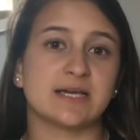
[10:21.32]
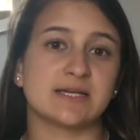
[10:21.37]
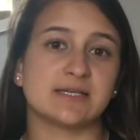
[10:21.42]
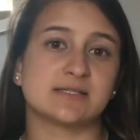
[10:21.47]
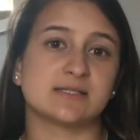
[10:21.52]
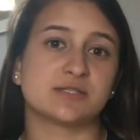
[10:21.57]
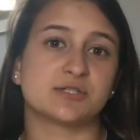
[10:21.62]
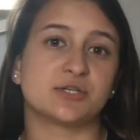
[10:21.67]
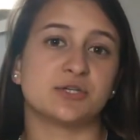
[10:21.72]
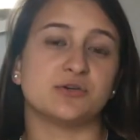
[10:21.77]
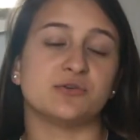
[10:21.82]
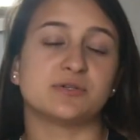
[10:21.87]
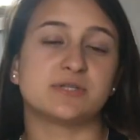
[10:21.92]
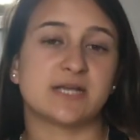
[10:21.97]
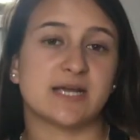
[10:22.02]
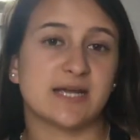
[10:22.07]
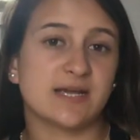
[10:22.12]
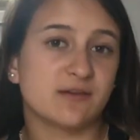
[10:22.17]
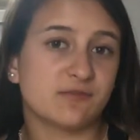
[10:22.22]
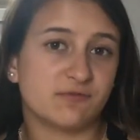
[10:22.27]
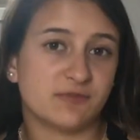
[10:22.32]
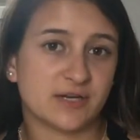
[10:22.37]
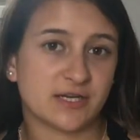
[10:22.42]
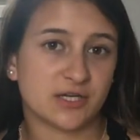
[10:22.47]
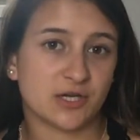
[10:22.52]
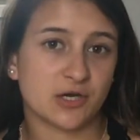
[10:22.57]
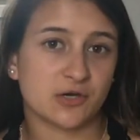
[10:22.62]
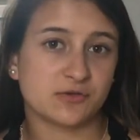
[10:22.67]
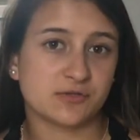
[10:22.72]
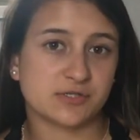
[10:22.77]
is to take
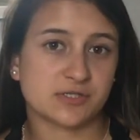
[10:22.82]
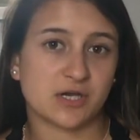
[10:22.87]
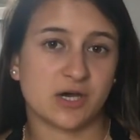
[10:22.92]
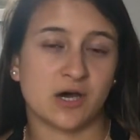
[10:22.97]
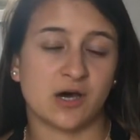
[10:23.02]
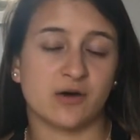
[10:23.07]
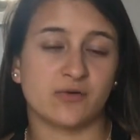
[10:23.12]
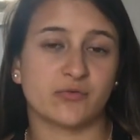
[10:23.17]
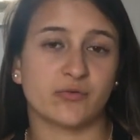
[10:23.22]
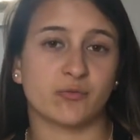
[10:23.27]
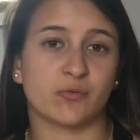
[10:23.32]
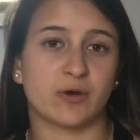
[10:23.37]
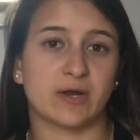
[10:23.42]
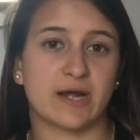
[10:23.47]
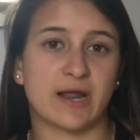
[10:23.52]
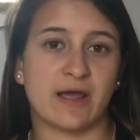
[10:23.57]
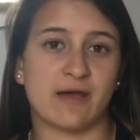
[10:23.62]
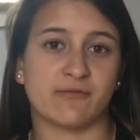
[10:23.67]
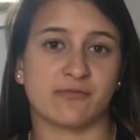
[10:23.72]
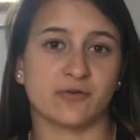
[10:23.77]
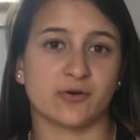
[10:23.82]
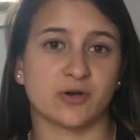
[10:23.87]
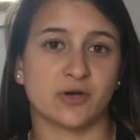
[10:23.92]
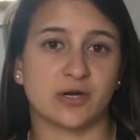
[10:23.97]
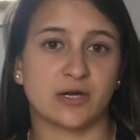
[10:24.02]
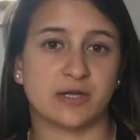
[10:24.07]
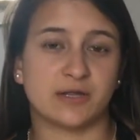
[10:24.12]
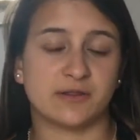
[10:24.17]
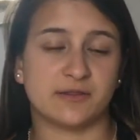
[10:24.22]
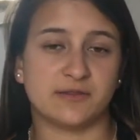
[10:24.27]
videos of
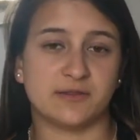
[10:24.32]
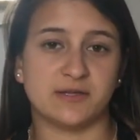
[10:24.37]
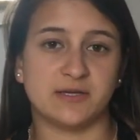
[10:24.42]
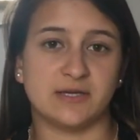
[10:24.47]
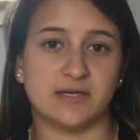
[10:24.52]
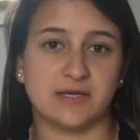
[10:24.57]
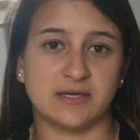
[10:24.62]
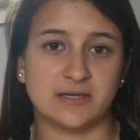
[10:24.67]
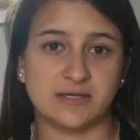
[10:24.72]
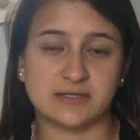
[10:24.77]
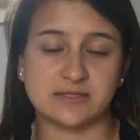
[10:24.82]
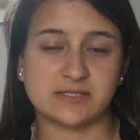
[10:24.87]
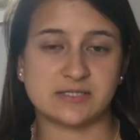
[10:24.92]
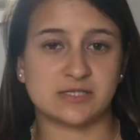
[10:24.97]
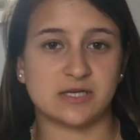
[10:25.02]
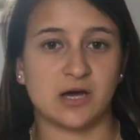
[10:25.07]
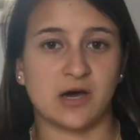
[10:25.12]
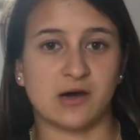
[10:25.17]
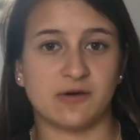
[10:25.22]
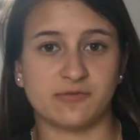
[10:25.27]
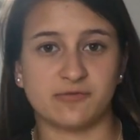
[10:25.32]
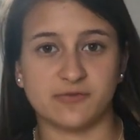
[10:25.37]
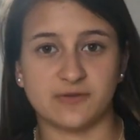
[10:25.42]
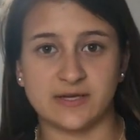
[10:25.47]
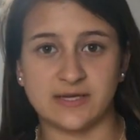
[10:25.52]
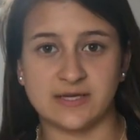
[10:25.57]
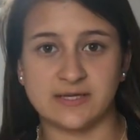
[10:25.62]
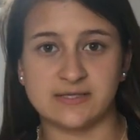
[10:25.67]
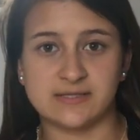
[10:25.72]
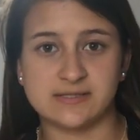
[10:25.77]
whatever the stuff
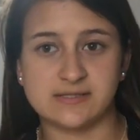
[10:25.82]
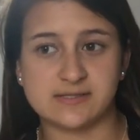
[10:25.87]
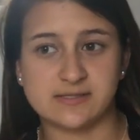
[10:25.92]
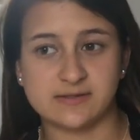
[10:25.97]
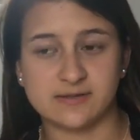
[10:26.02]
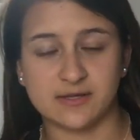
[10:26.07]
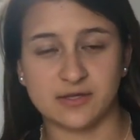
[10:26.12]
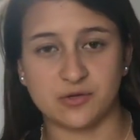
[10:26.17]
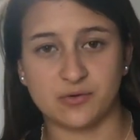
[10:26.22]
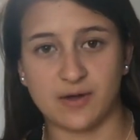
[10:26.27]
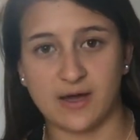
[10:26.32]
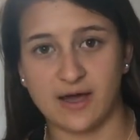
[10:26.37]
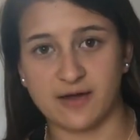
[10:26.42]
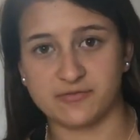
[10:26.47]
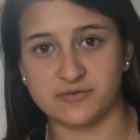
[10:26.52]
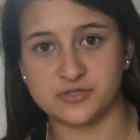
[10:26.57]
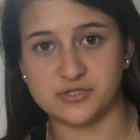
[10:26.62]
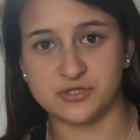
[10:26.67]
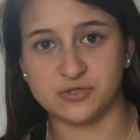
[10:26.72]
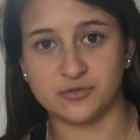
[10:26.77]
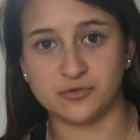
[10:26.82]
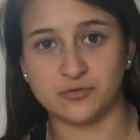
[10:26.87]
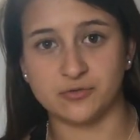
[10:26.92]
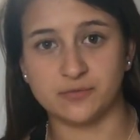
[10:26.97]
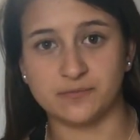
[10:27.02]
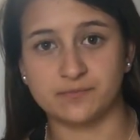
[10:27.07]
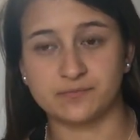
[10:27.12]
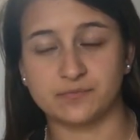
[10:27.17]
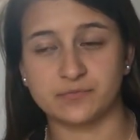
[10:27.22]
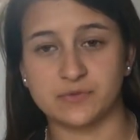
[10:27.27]
is that you have
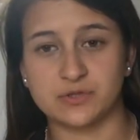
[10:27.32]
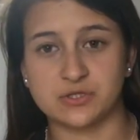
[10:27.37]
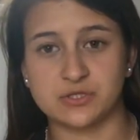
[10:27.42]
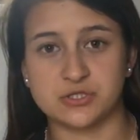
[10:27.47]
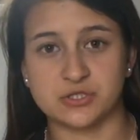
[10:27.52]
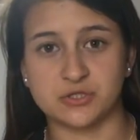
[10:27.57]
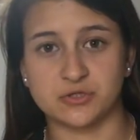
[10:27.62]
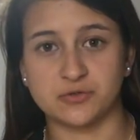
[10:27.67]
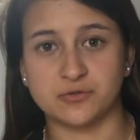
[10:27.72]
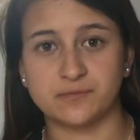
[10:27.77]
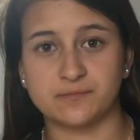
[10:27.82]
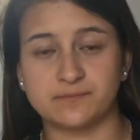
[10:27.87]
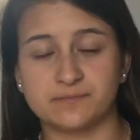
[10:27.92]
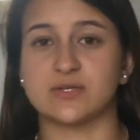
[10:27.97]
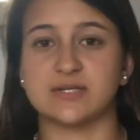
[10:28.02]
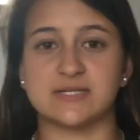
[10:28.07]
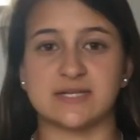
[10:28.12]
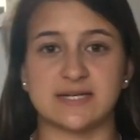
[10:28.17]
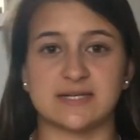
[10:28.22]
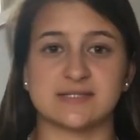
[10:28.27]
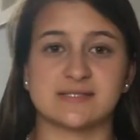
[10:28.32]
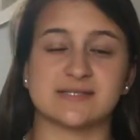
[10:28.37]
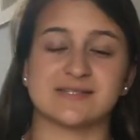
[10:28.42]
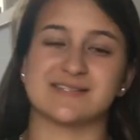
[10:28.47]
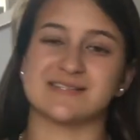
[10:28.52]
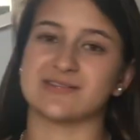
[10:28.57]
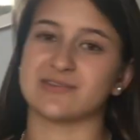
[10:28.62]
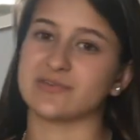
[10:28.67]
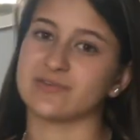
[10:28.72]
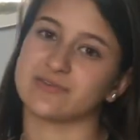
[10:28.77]
to do, the
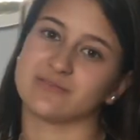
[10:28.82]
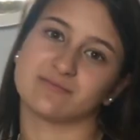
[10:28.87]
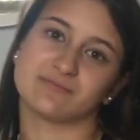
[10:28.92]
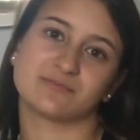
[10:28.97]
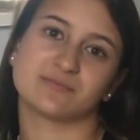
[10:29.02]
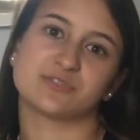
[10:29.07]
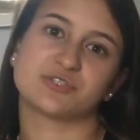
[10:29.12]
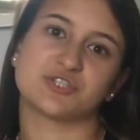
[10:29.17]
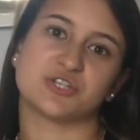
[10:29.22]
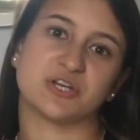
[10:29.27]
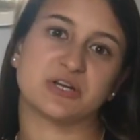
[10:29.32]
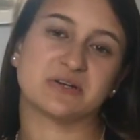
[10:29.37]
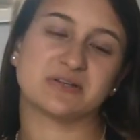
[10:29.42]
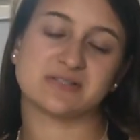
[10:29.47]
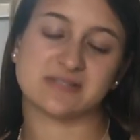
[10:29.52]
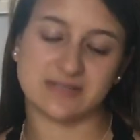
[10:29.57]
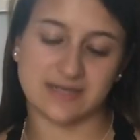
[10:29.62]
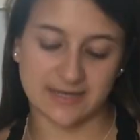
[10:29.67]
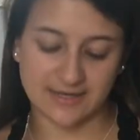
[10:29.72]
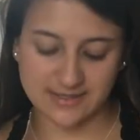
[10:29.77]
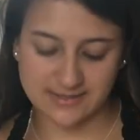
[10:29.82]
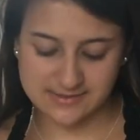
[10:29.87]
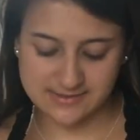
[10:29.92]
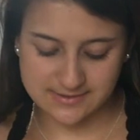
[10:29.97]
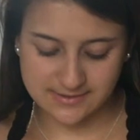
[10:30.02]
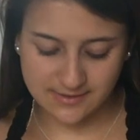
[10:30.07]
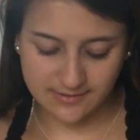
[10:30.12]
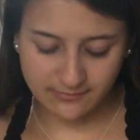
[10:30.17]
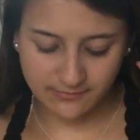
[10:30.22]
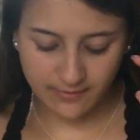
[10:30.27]
dances and the cheers and that kind of
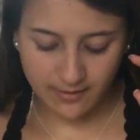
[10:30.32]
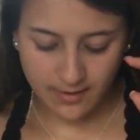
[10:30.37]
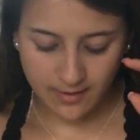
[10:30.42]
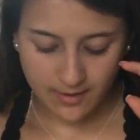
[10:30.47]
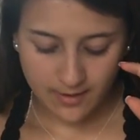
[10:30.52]
stuff.